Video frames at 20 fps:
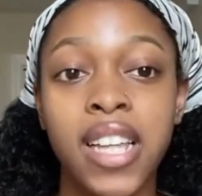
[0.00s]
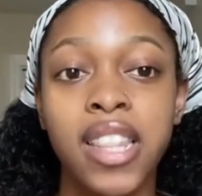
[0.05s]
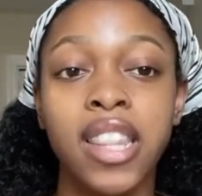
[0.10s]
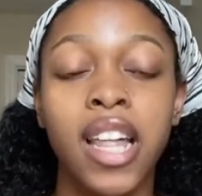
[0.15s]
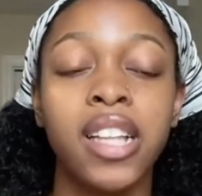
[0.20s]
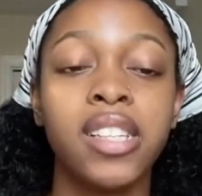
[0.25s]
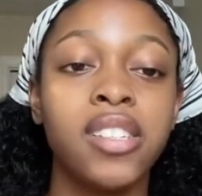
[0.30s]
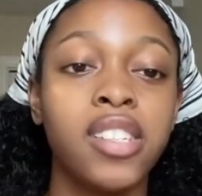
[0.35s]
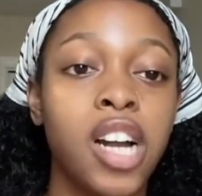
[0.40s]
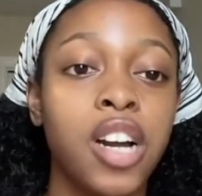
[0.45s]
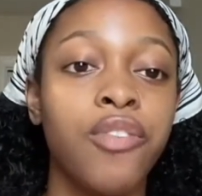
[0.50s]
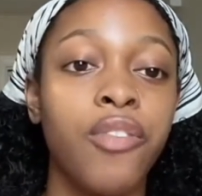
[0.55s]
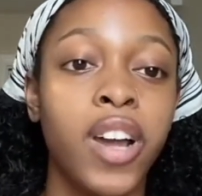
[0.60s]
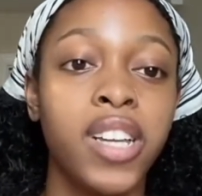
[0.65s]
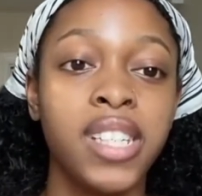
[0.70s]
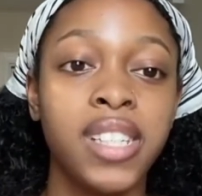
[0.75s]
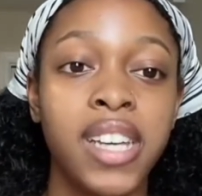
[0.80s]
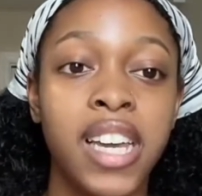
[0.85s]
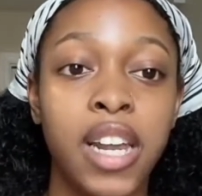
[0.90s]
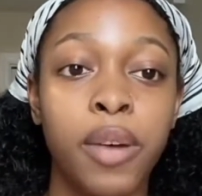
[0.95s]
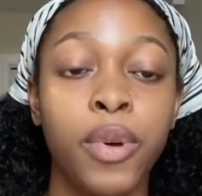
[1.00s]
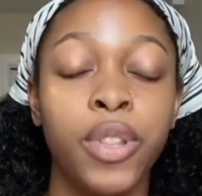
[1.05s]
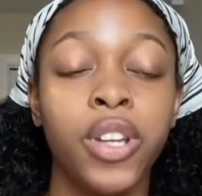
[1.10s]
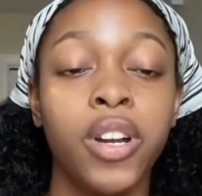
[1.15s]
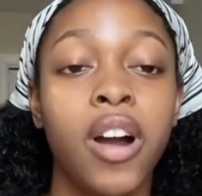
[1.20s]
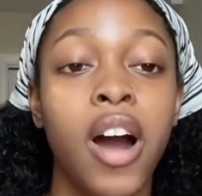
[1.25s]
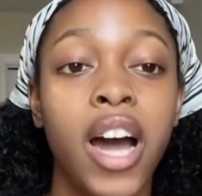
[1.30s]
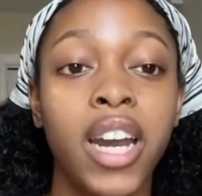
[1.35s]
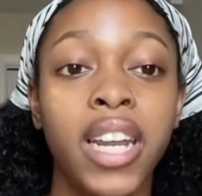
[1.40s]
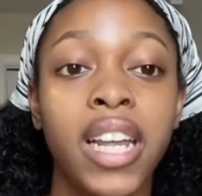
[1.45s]
that's not resonating with
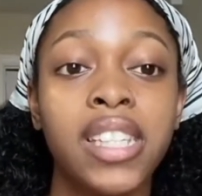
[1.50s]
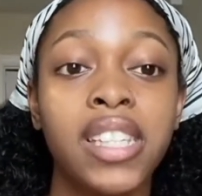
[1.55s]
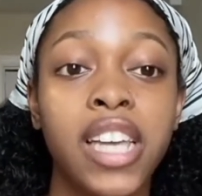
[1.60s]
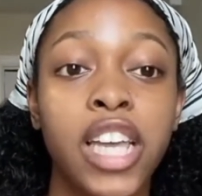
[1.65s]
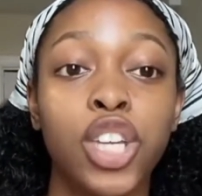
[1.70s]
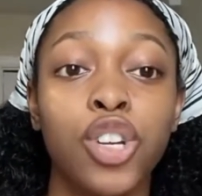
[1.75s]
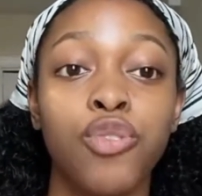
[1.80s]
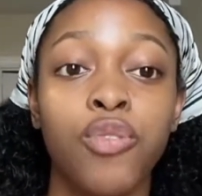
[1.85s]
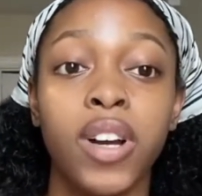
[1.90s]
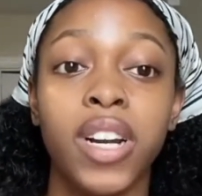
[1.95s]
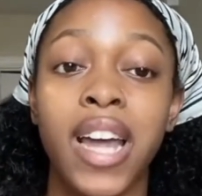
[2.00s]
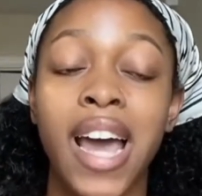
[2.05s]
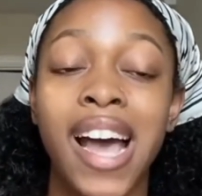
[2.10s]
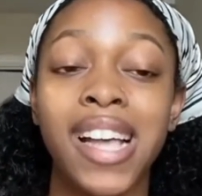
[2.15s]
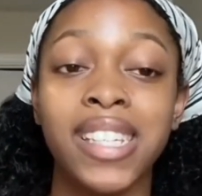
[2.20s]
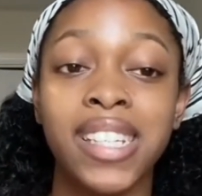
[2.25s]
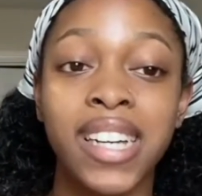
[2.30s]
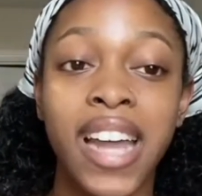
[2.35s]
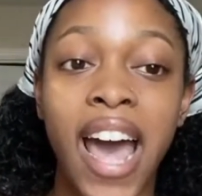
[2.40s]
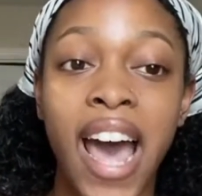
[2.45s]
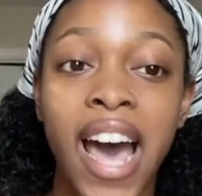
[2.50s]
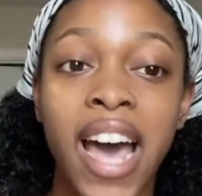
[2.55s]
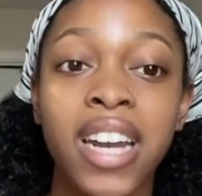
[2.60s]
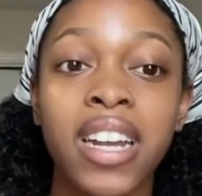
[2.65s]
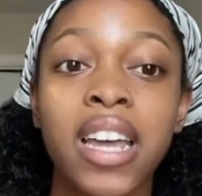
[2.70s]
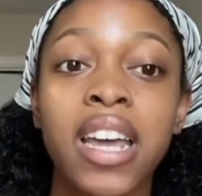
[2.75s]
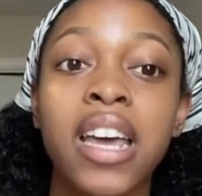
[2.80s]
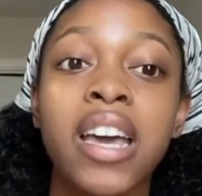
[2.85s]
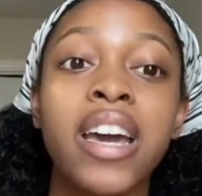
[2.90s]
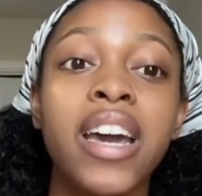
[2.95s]
your audience and you run it as an
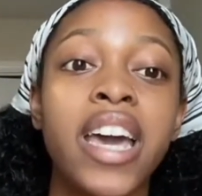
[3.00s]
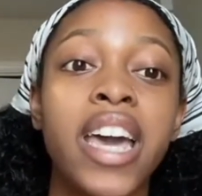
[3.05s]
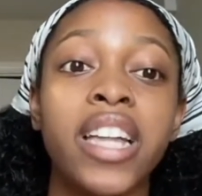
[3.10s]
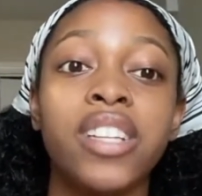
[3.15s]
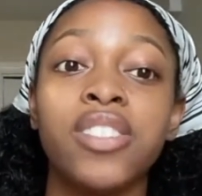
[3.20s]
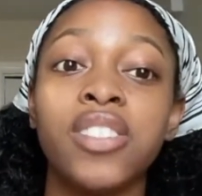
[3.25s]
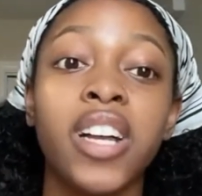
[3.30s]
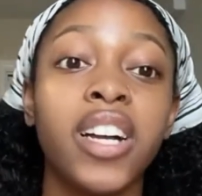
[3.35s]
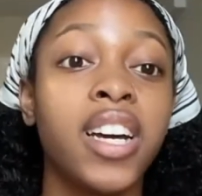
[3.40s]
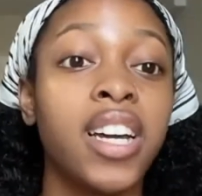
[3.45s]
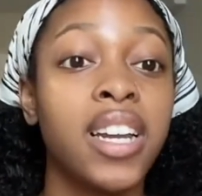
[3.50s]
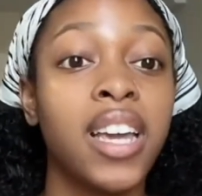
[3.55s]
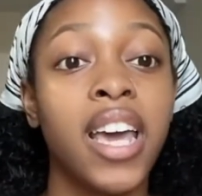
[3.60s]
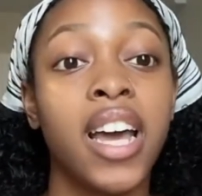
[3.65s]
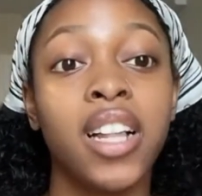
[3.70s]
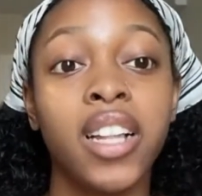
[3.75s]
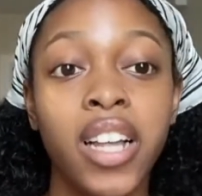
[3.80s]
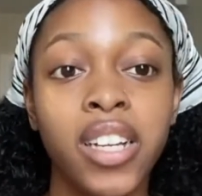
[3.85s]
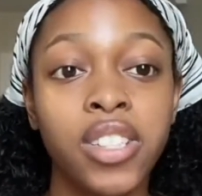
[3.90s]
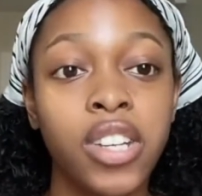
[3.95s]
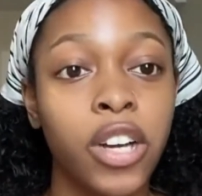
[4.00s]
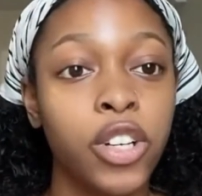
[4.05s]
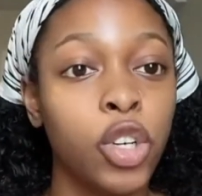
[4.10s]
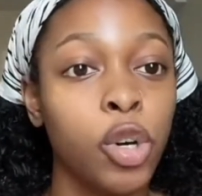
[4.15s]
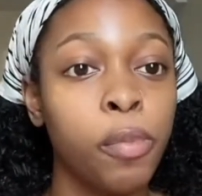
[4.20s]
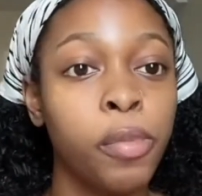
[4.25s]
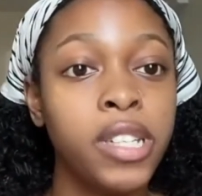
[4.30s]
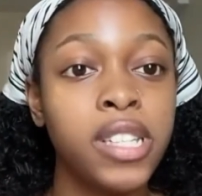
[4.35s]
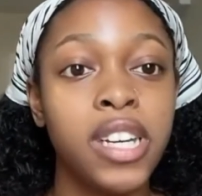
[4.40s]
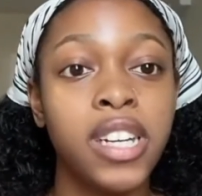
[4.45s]
ad it's not going to get clicked on
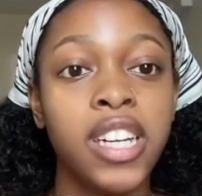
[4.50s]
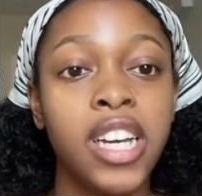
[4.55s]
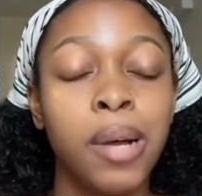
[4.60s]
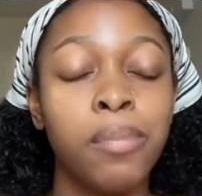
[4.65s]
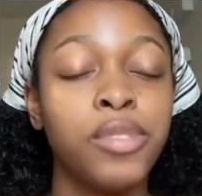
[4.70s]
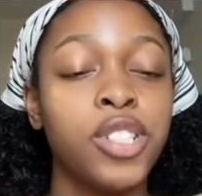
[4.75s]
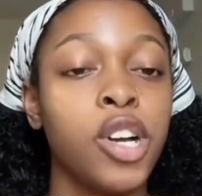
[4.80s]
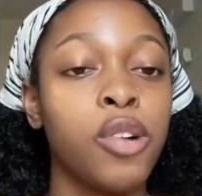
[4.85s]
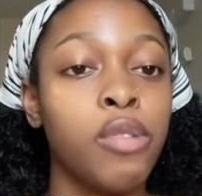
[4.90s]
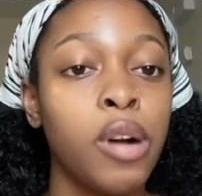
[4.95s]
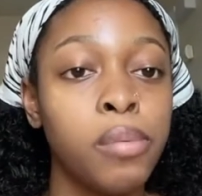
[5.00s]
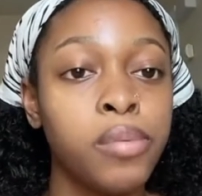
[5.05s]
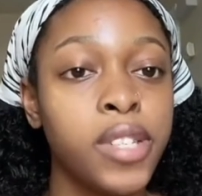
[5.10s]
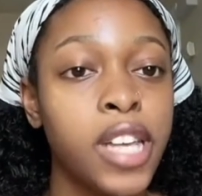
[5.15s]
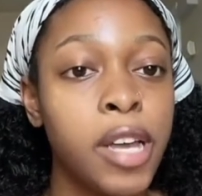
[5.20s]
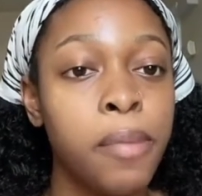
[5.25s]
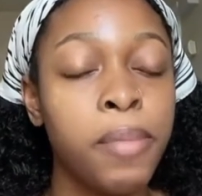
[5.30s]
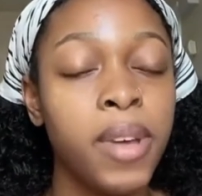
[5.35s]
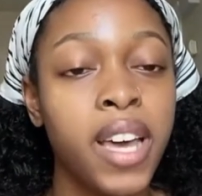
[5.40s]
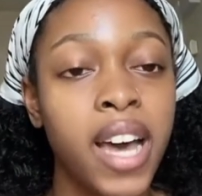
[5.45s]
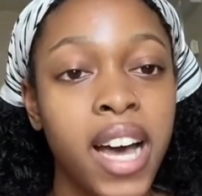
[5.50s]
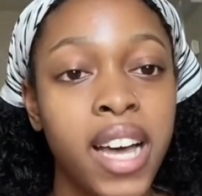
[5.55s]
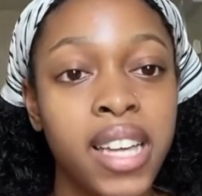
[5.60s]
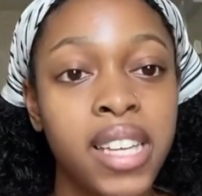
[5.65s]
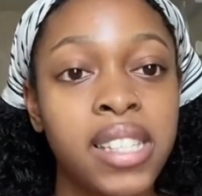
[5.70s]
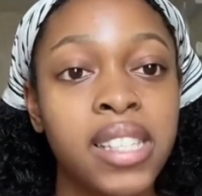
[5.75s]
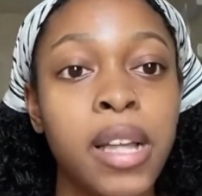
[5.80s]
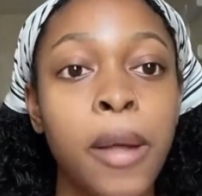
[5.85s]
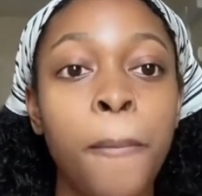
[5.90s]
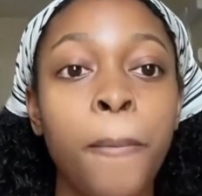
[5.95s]
nobody's going to come to your website
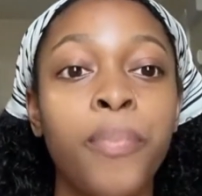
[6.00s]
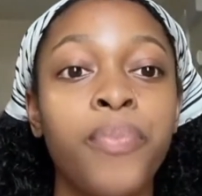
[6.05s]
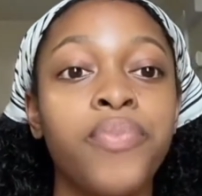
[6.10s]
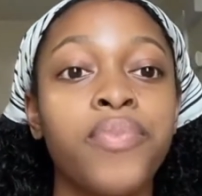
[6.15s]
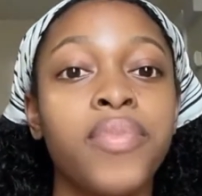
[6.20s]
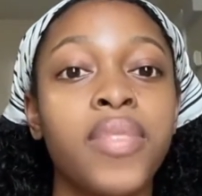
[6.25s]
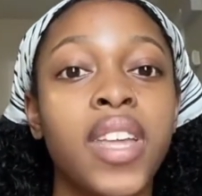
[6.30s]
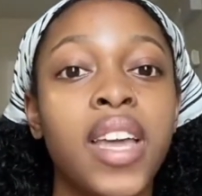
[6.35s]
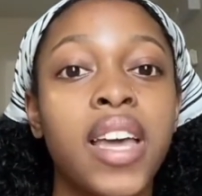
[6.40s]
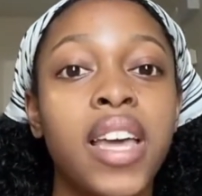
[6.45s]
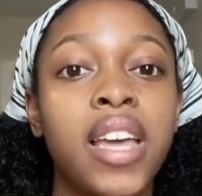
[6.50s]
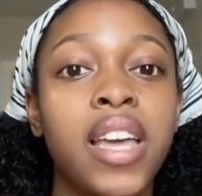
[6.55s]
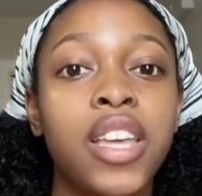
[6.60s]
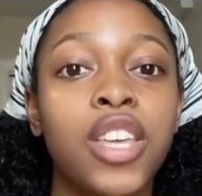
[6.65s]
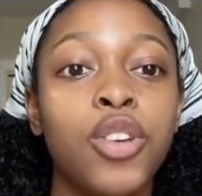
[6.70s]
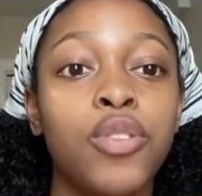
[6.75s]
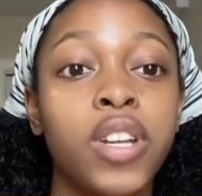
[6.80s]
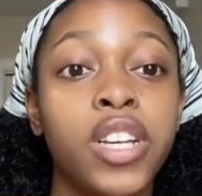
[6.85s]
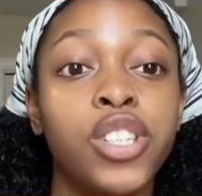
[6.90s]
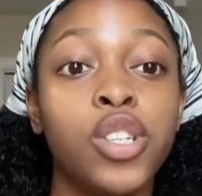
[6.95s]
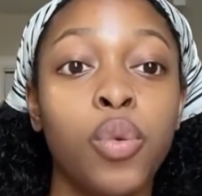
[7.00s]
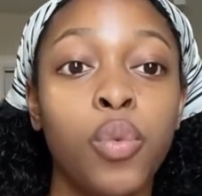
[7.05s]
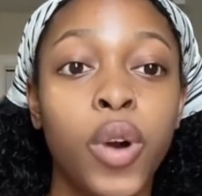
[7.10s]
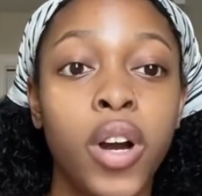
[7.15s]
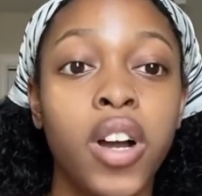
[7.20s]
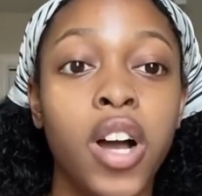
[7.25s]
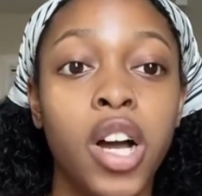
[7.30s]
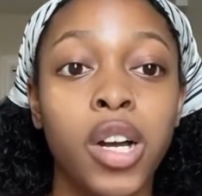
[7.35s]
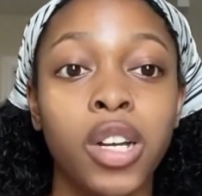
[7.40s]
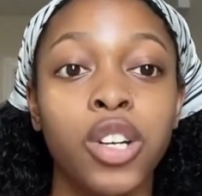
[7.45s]
because you need to
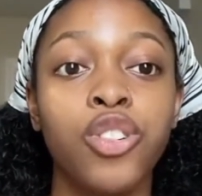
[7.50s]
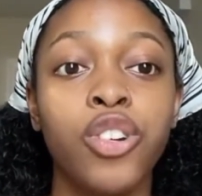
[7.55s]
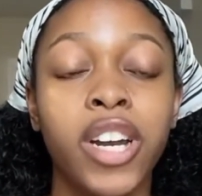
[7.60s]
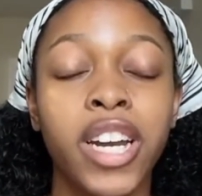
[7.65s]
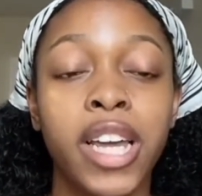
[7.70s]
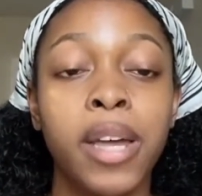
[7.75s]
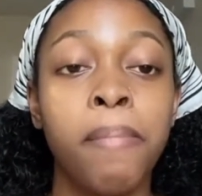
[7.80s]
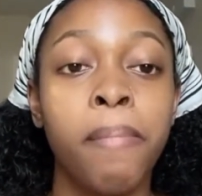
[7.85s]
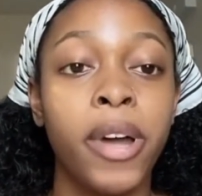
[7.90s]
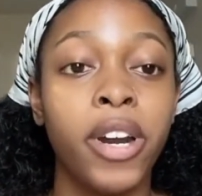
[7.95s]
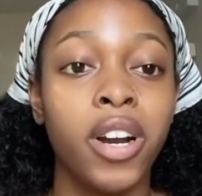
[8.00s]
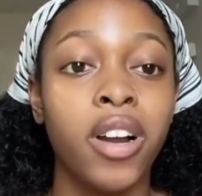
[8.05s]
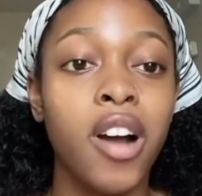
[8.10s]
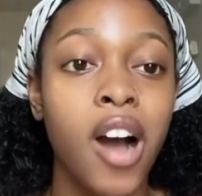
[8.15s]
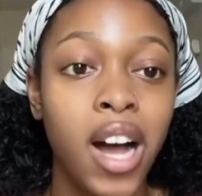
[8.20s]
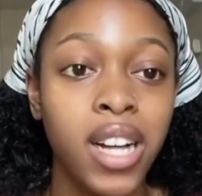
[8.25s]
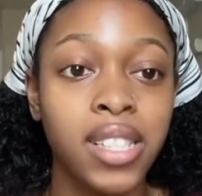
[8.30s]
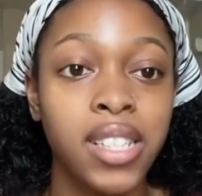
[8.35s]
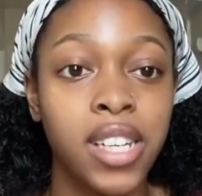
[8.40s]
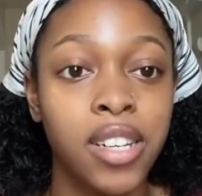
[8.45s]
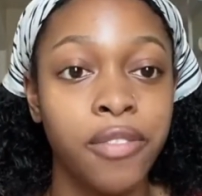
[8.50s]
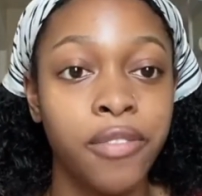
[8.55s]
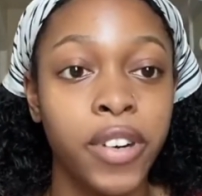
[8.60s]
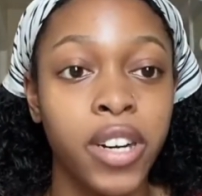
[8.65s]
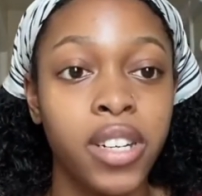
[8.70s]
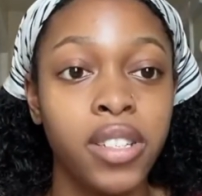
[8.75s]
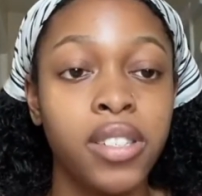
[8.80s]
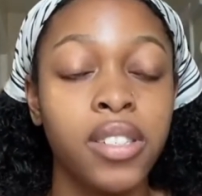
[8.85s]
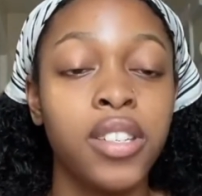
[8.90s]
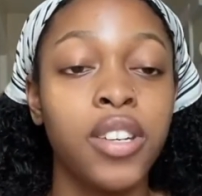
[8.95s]
work on creating better content
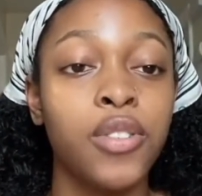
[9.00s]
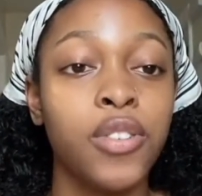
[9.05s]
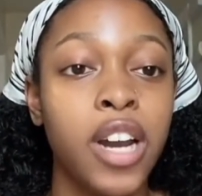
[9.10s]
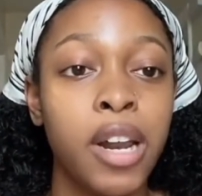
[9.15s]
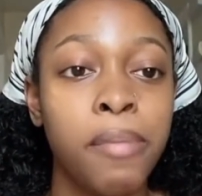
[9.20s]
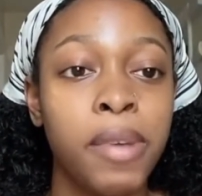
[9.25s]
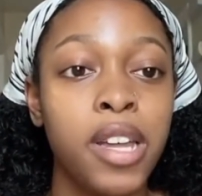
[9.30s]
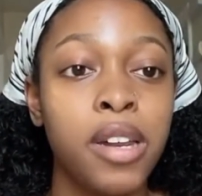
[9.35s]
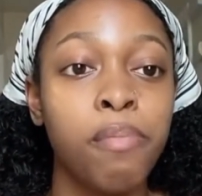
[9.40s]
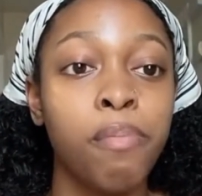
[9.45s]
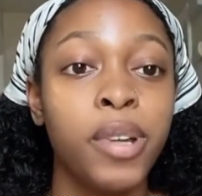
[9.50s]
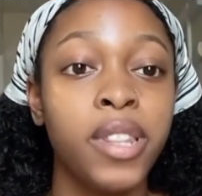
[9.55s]
first. You know what I mean?